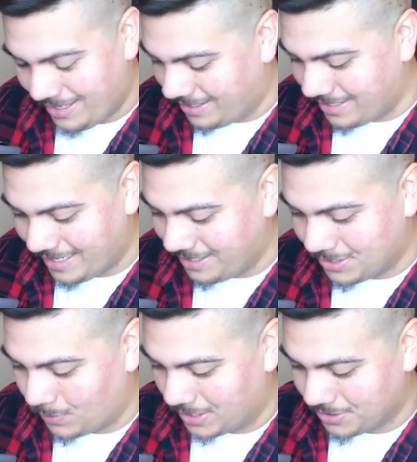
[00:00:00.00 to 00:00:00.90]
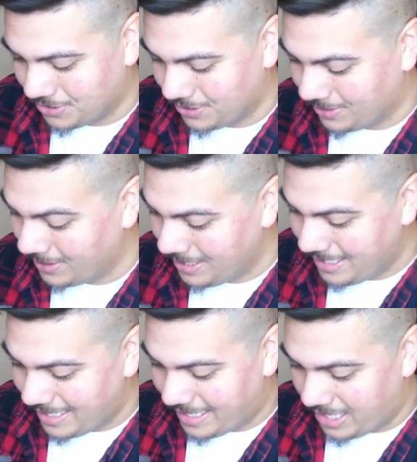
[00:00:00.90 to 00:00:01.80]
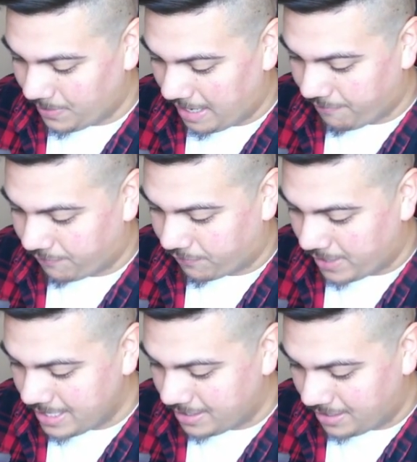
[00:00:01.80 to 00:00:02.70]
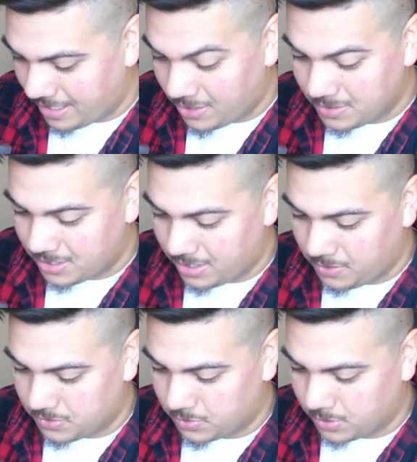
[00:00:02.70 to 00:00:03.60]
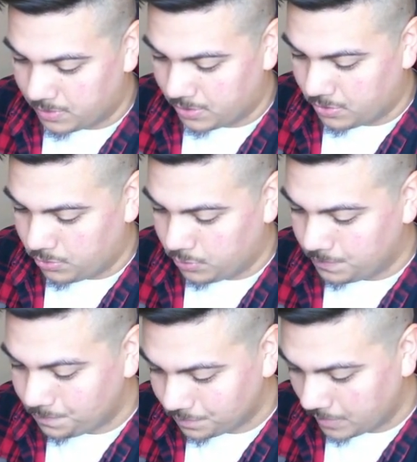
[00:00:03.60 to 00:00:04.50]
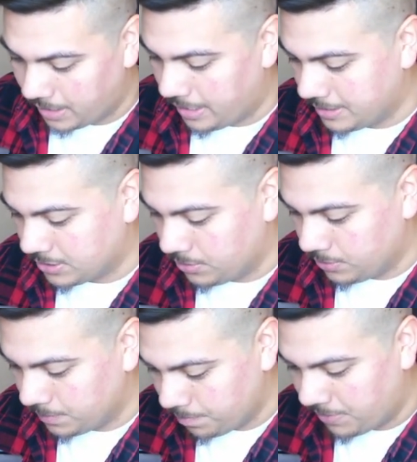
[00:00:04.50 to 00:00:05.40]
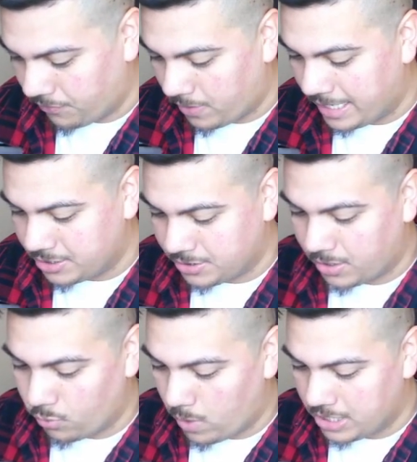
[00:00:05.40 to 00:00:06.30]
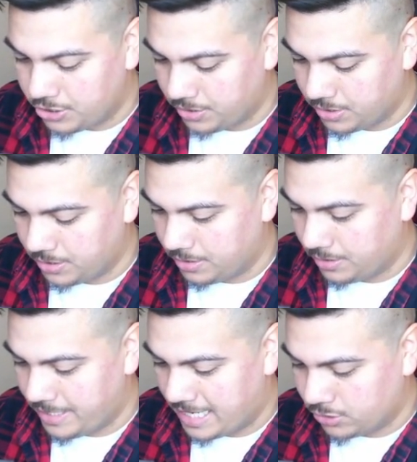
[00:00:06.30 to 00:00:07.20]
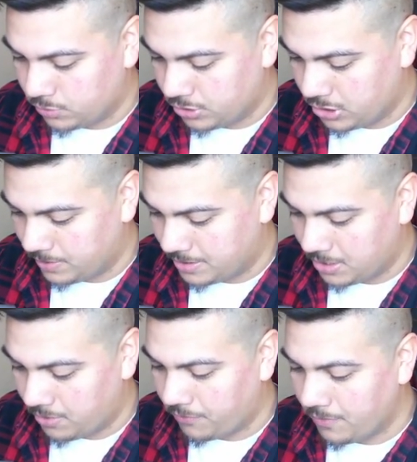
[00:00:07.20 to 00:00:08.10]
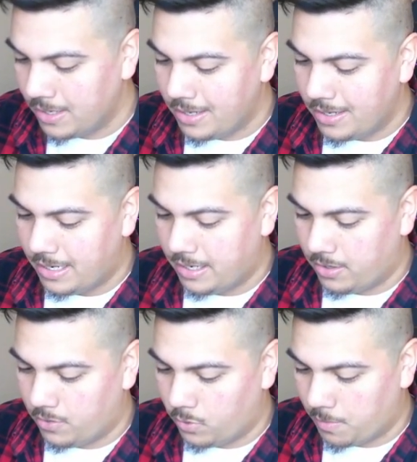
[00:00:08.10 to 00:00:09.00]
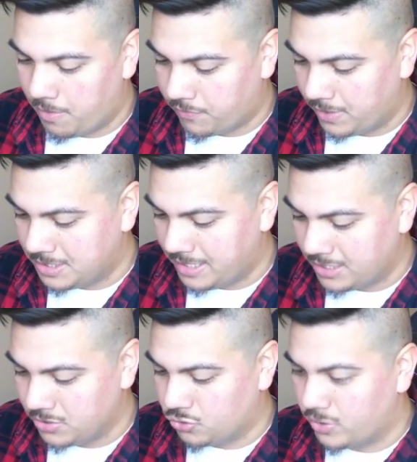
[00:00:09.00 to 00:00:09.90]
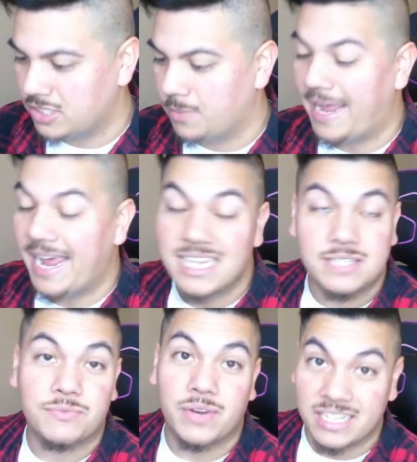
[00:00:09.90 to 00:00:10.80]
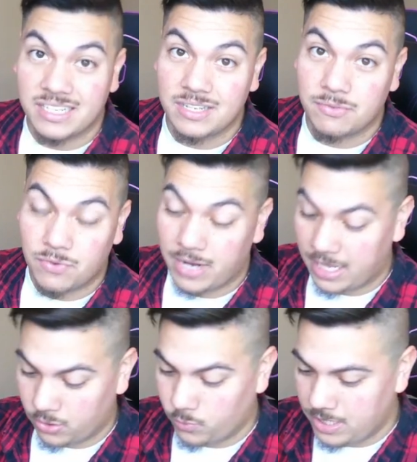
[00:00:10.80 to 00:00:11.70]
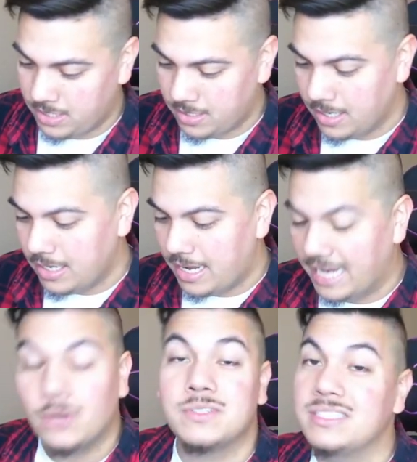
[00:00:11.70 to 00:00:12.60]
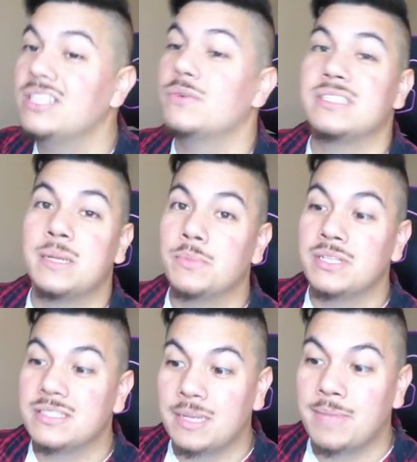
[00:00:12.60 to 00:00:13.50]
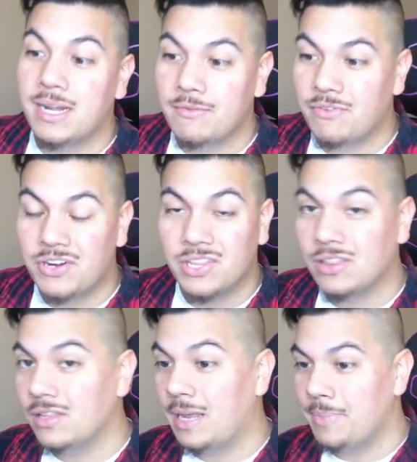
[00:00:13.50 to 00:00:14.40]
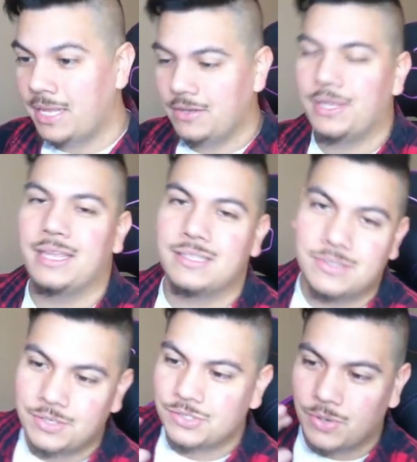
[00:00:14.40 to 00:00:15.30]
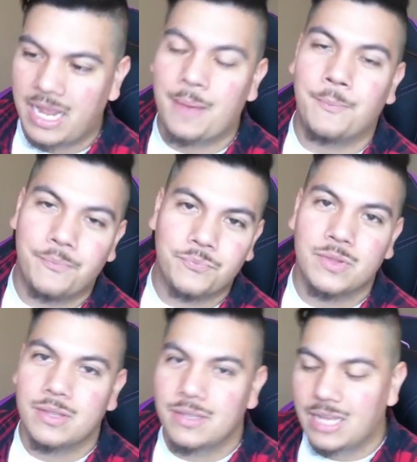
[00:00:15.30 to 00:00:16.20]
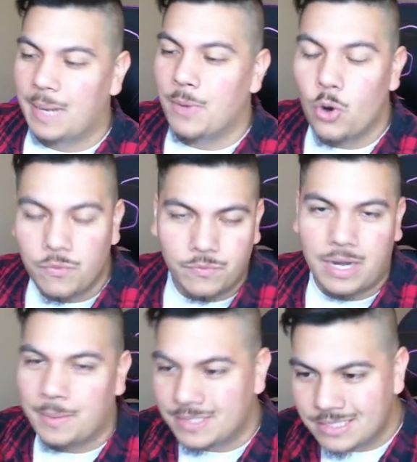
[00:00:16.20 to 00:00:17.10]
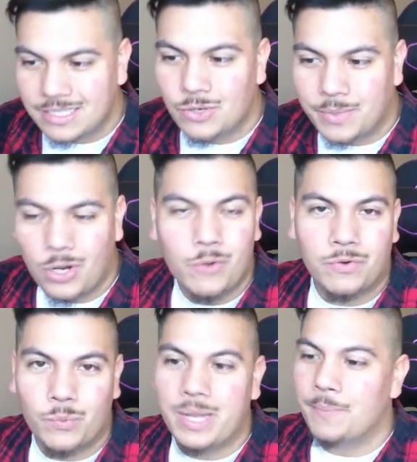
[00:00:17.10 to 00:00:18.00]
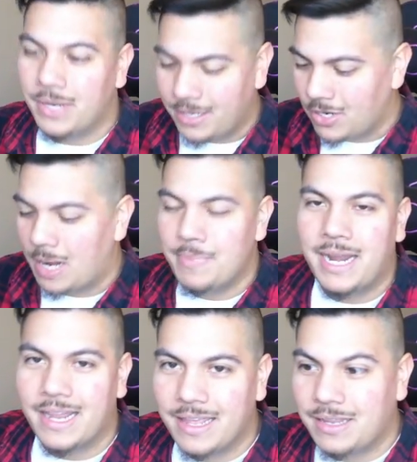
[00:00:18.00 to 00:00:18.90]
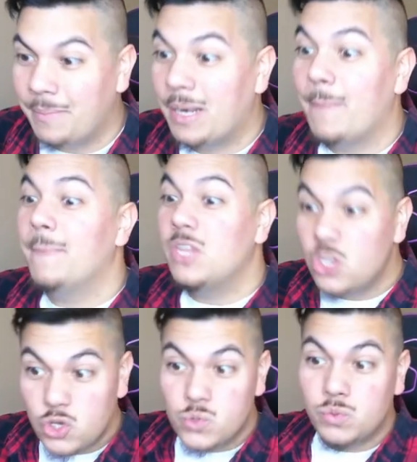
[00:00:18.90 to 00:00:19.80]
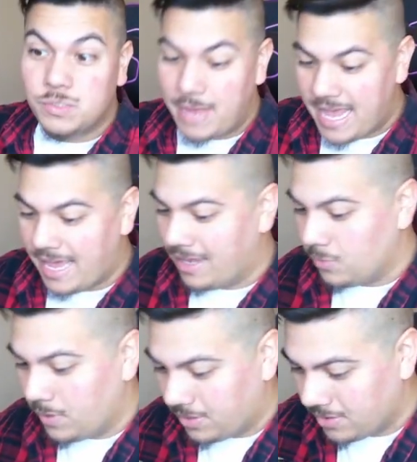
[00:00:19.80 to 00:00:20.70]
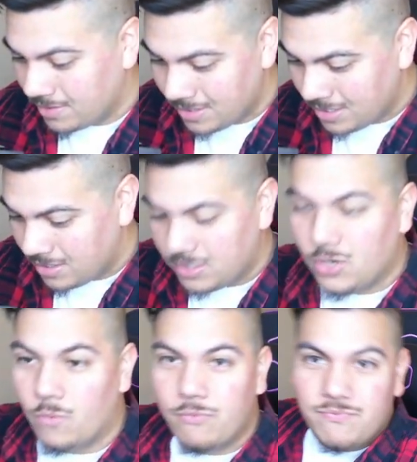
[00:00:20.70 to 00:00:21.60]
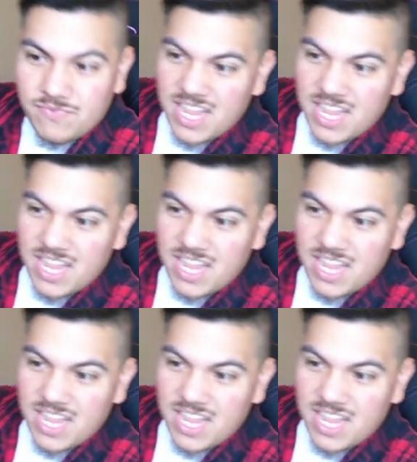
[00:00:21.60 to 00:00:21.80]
I need I need to watch the show. Uh, we got Franky. I always thought he was really really cool. Uh, so before I actually started watching the the actual show itself, uh, one of my friends said I should dress up as Franky for Halloween. I don't see the resemblance. I'm not a very I'm not okay. So I'm I'm over, I'm a little bit overweight, but you know, I'm not a, I'm not a huge man with, you know,